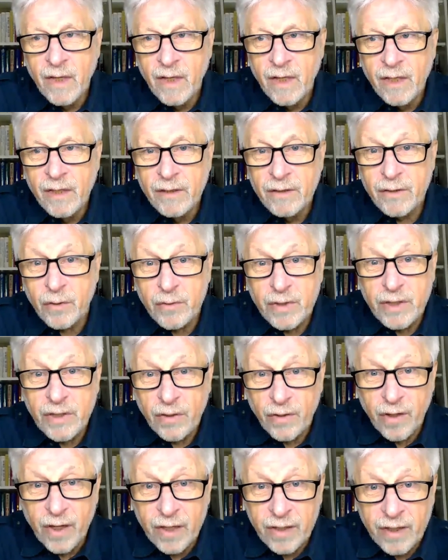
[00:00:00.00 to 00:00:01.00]
So the
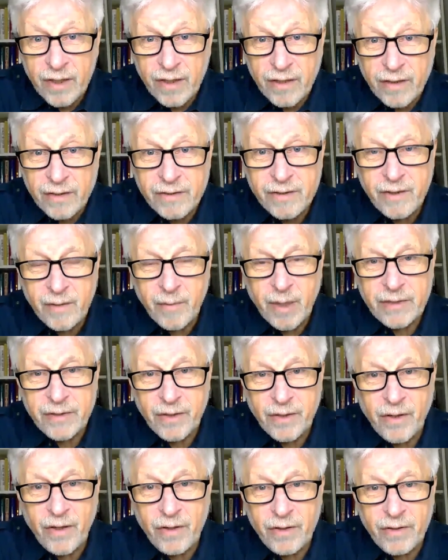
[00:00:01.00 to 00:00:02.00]
organelles, the
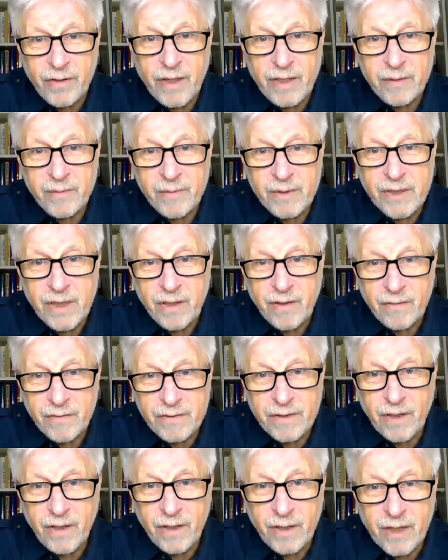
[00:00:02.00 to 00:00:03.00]
mitochondria themselves,
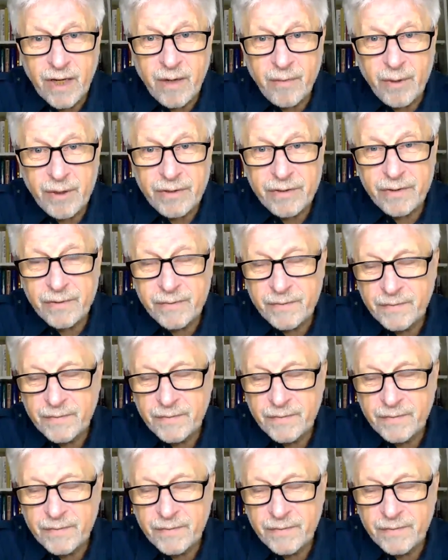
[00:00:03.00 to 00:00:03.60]
are damaged.